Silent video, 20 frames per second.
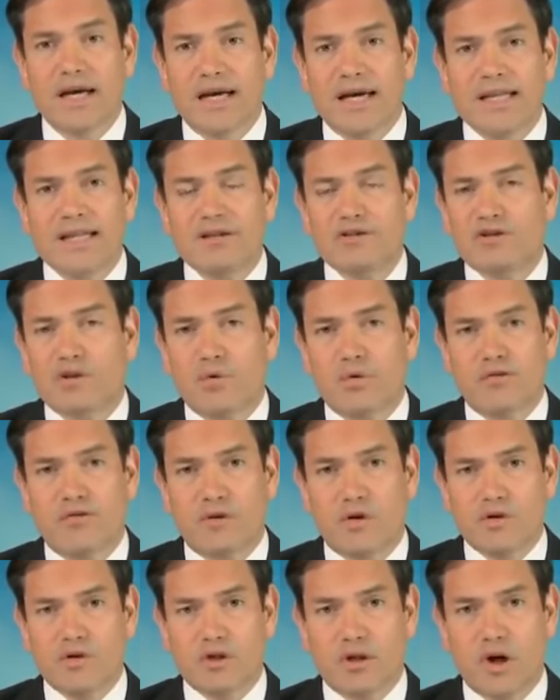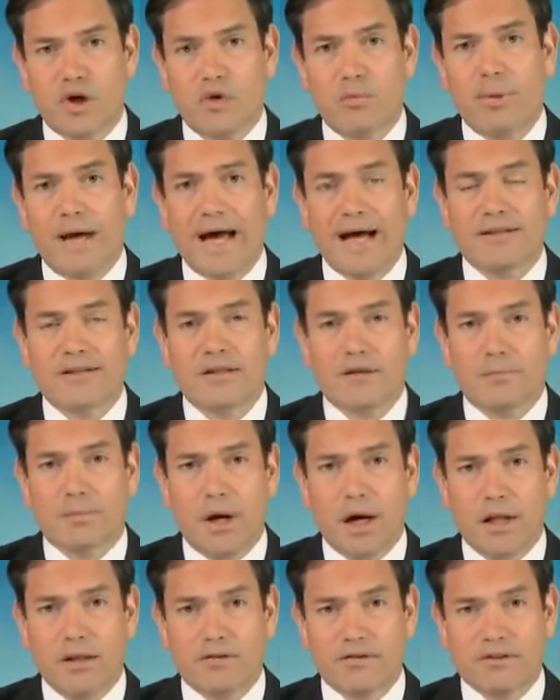He needs to reverse and go back to the
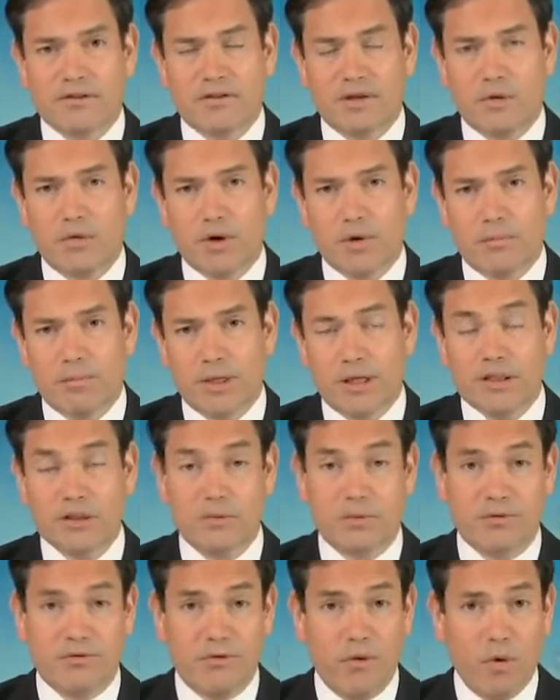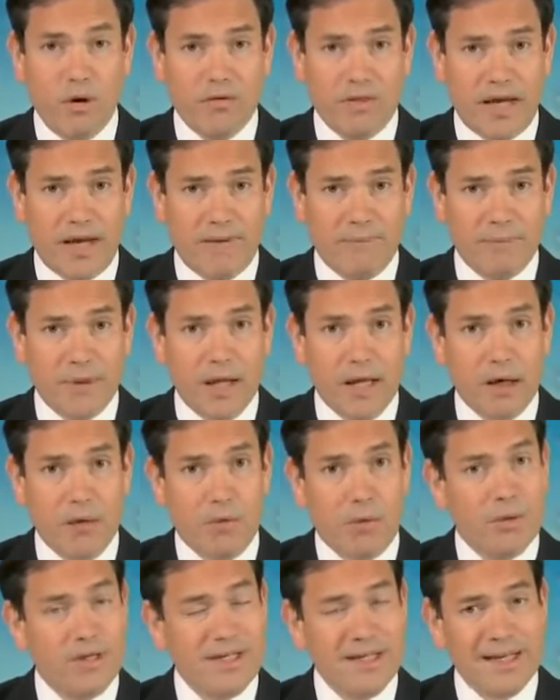policies that were in place before then
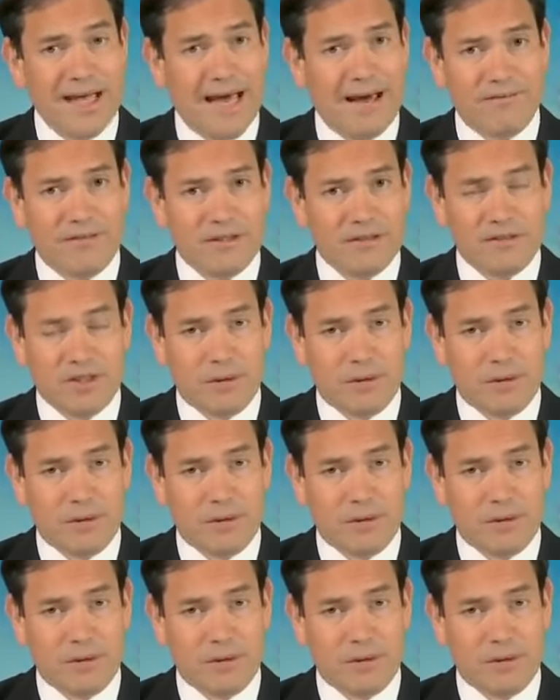when we didn't have these